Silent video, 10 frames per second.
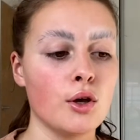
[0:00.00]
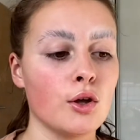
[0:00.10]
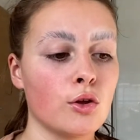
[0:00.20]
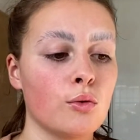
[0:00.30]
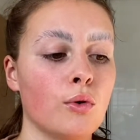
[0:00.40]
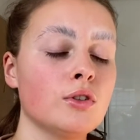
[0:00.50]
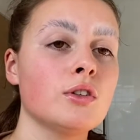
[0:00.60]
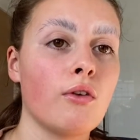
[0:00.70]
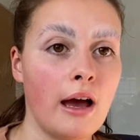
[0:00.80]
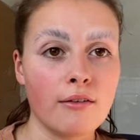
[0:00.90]
you want to
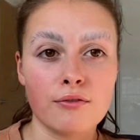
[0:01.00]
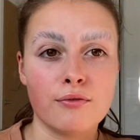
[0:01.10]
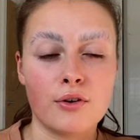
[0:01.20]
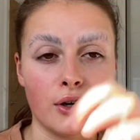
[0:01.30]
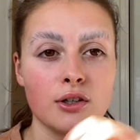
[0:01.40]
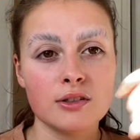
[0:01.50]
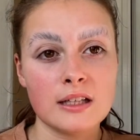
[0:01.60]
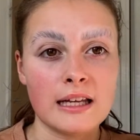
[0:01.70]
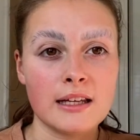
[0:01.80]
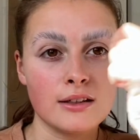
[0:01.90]
at first
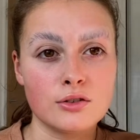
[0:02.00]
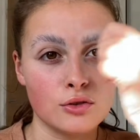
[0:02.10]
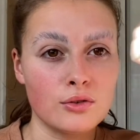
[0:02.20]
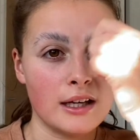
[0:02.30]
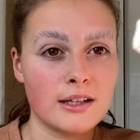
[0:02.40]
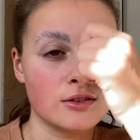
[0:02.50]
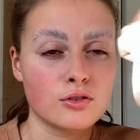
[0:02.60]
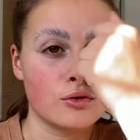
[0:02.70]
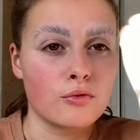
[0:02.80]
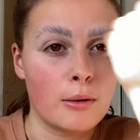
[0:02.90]
like do like a
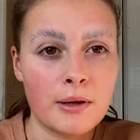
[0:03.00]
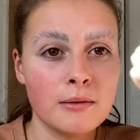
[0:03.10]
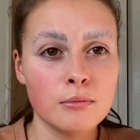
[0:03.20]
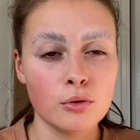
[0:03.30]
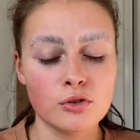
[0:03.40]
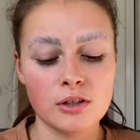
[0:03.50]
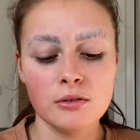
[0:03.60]
scrubbing motion,